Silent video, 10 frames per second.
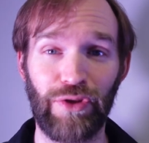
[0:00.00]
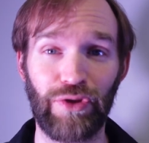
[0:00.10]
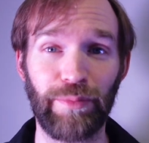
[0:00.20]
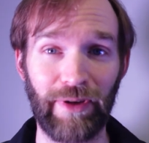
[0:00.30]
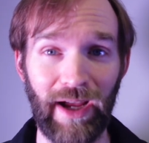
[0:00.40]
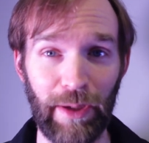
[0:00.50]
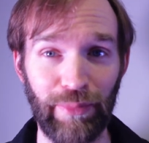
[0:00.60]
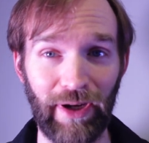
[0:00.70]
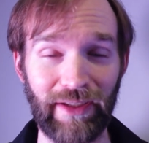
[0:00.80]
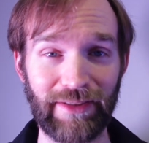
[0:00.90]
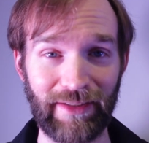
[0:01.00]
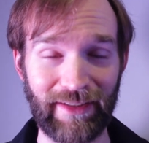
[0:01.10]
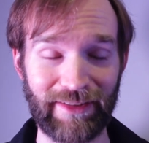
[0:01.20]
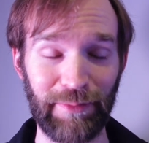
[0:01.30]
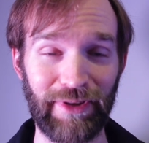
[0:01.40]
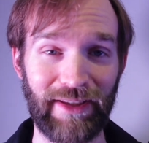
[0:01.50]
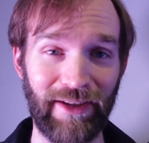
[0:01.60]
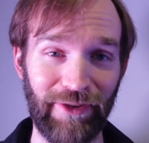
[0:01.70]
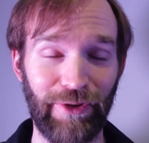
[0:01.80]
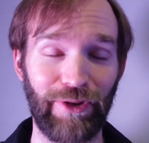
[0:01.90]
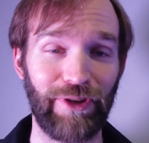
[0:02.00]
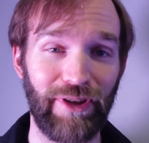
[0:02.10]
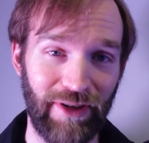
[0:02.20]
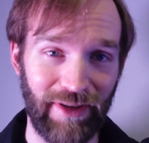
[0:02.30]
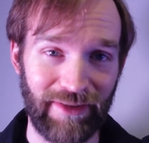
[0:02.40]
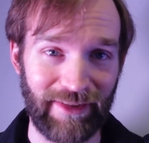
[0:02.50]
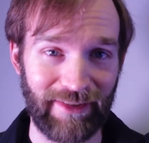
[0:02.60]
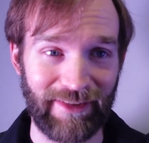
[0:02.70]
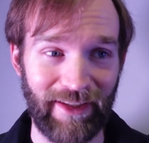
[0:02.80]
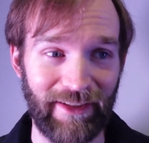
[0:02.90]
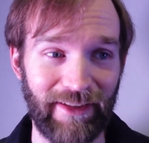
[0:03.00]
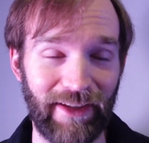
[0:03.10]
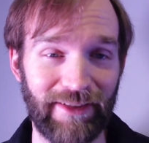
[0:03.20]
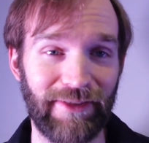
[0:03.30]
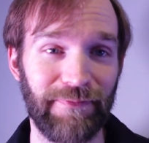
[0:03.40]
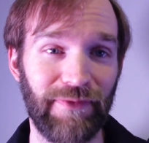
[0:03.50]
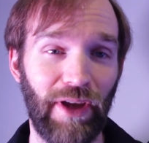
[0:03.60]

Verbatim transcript: super high priced like some of the other sit-stand desks.